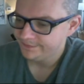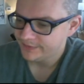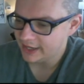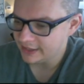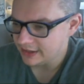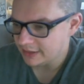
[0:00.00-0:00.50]

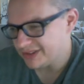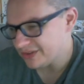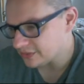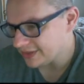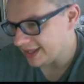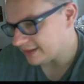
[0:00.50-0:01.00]
And, I mean,
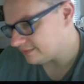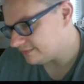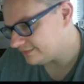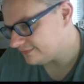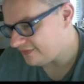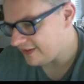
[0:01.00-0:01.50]
they're like
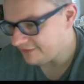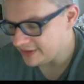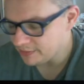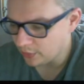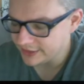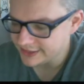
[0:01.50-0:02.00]
50
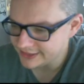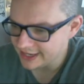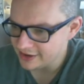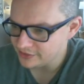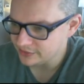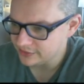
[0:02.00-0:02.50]
points
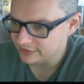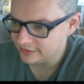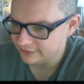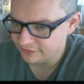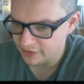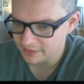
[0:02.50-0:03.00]
down
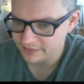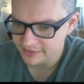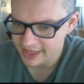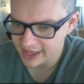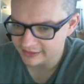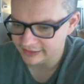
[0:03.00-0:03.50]
from
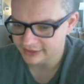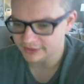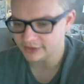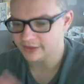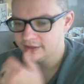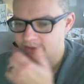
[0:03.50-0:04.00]
that
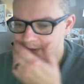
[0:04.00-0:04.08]
leader.